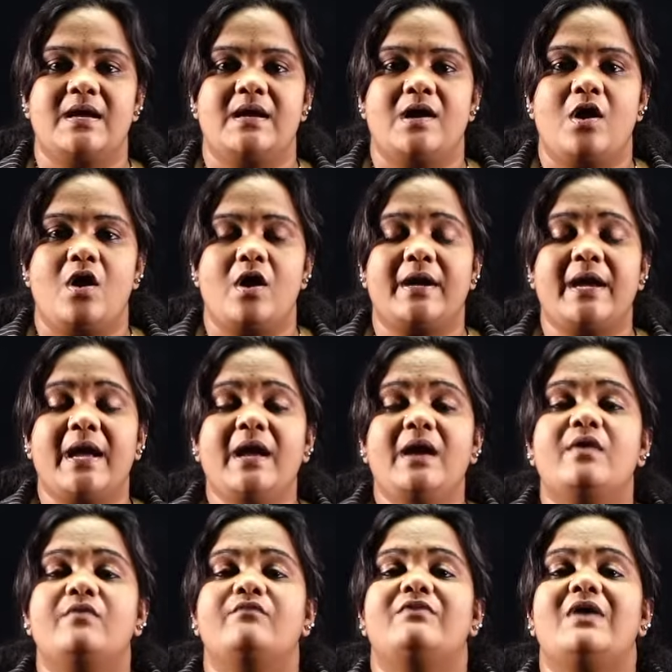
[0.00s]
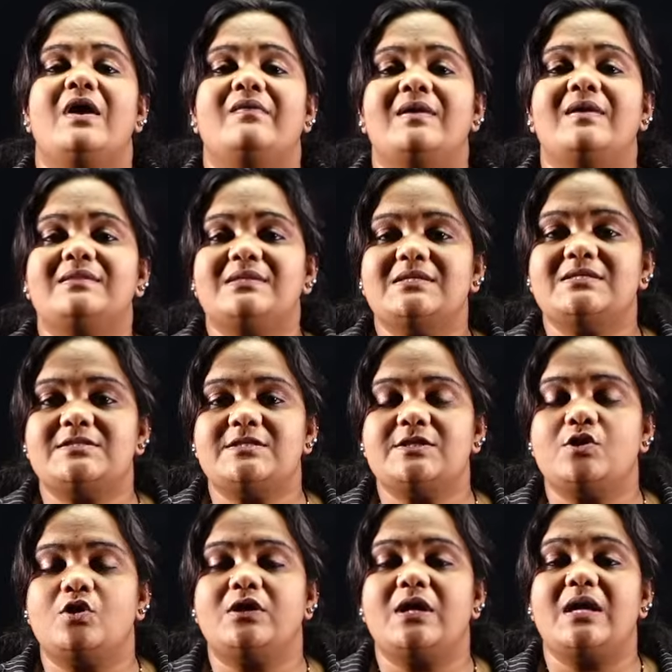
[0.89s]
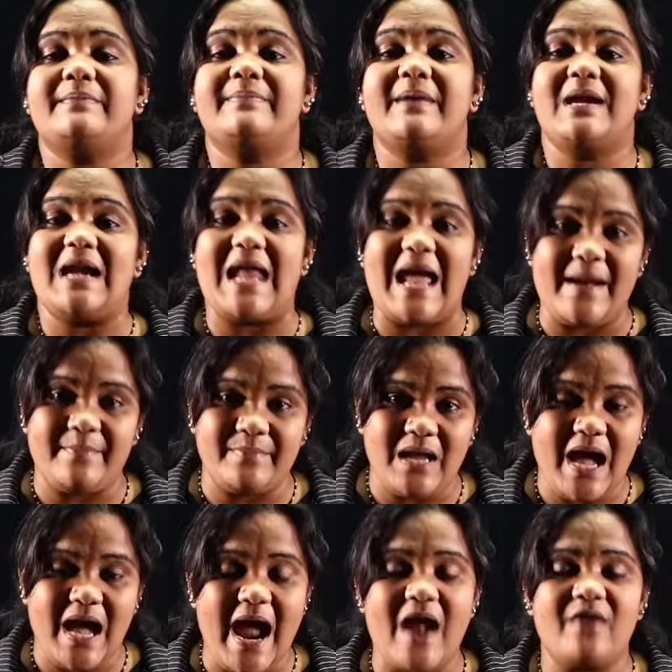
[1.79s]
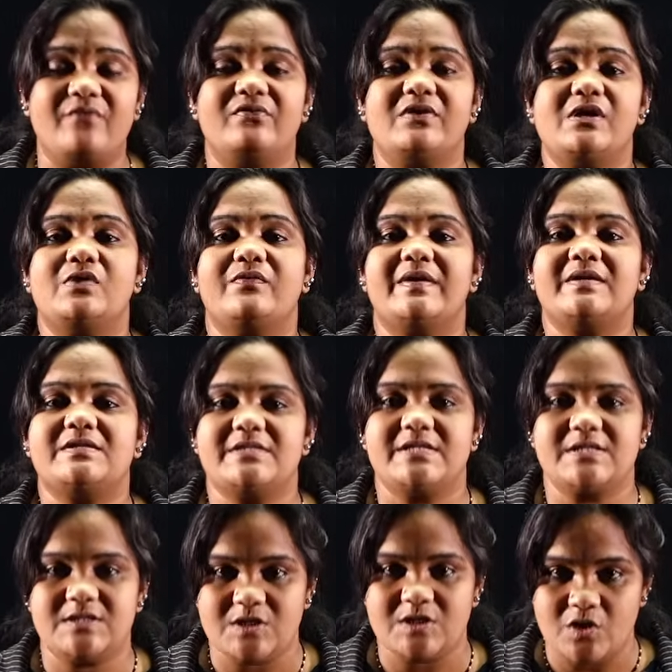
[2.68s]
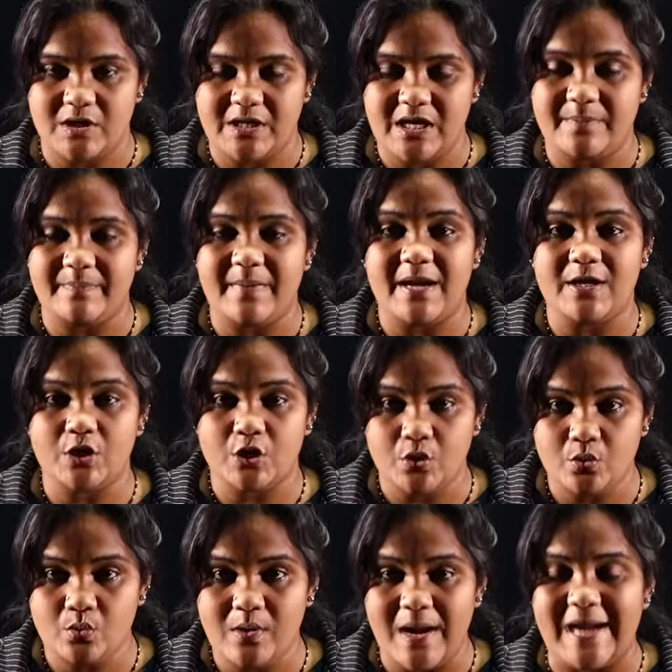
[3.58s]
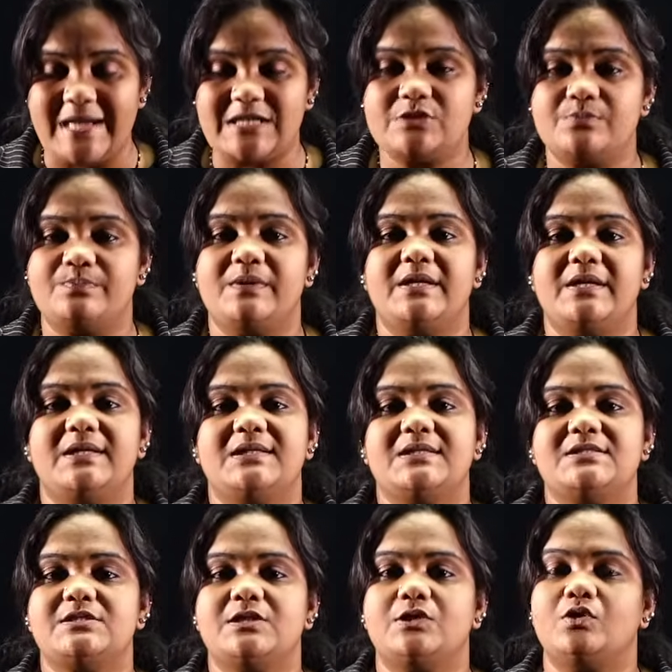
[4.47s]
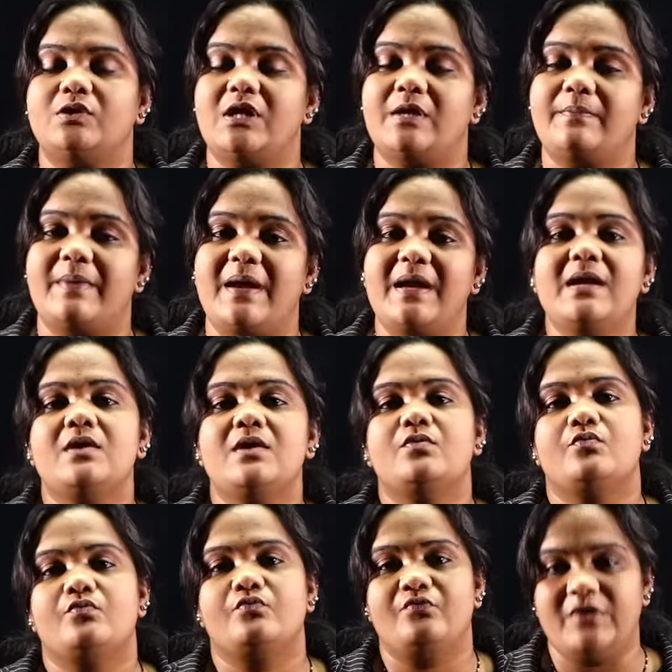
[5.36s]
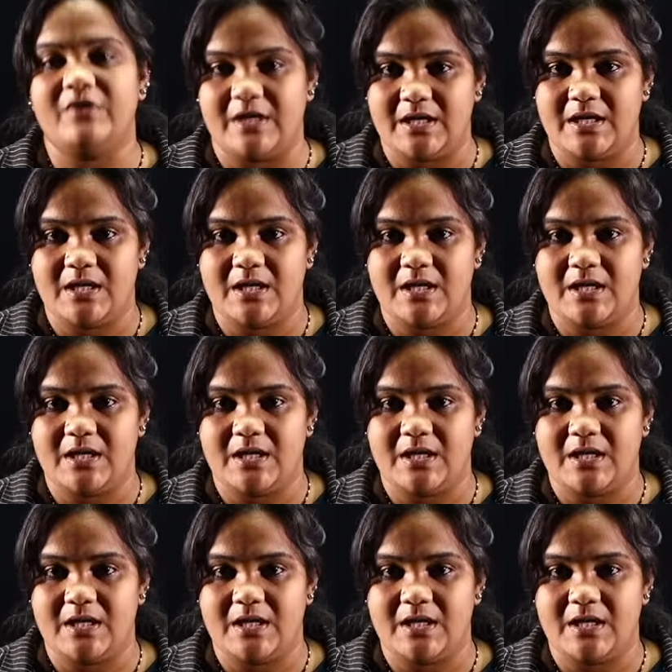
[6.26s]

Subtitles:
Okay, wavelength is denoted by lambda and frequency is denoted by nu, and speed it is denoted by v.